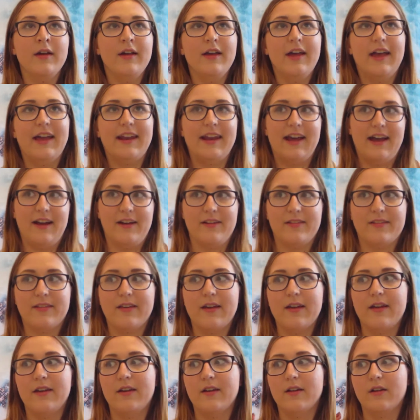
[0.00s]
and
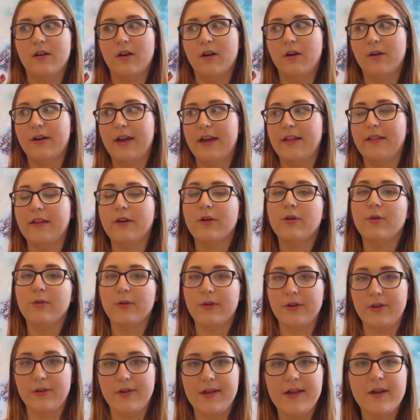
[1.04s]
asking, okay, like, who are
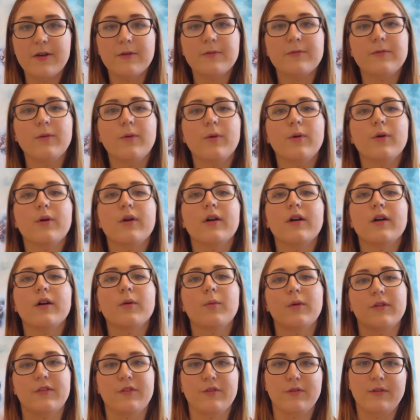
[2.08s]
you here for?
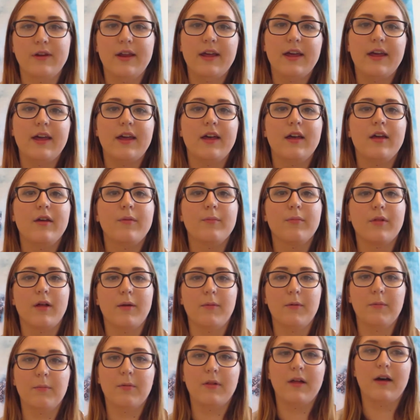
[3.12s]
What's your name? Blah,
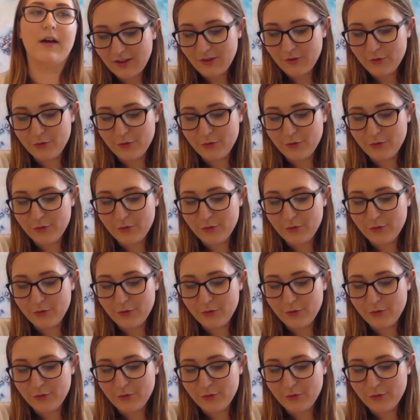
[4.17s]
blah, blah.